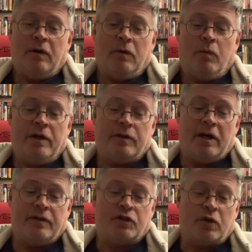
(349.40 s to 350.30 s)
With
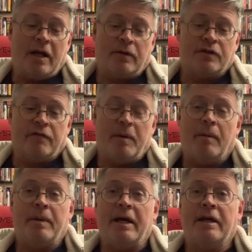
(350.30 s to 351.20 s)
the Stranglers of
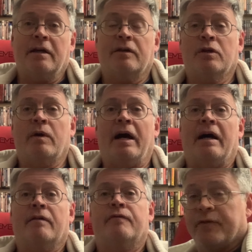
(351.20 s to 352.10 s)
Bombay, you
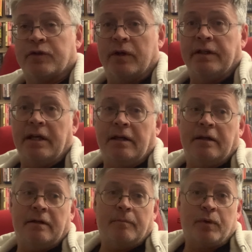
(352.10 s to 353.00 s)
have in
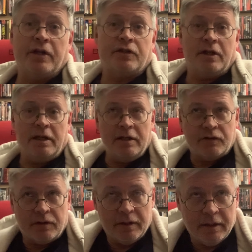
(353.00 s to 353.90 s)
the British
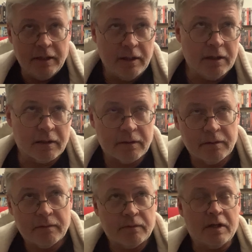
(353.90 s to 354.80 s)
East India
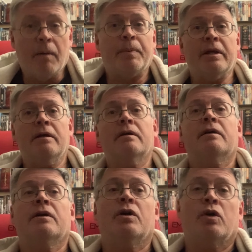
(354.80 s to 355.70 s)
Company,
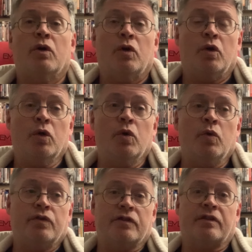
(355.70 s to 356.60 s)

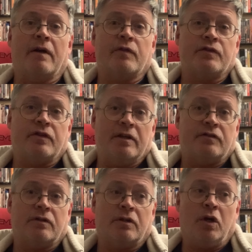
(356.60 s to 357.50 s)
who discovers
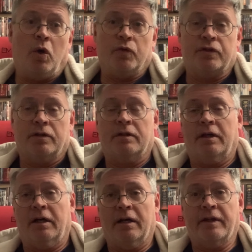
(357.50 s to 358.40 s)
this cult.
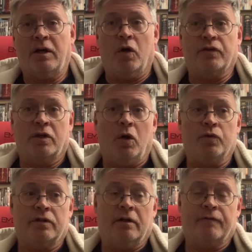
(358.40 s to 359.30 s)
They call it the
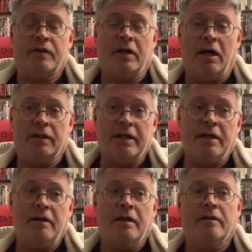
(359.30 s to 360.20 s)
cult of
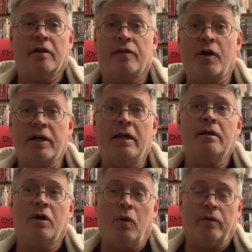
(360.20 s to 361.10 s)
Kali, the
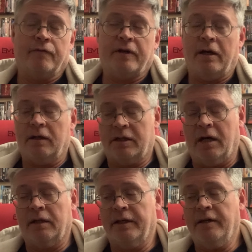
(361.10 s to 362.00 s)
Thuggee cult of
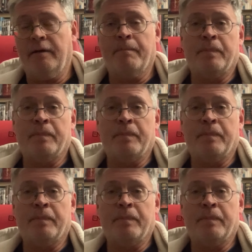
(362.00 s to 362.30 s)
Kali,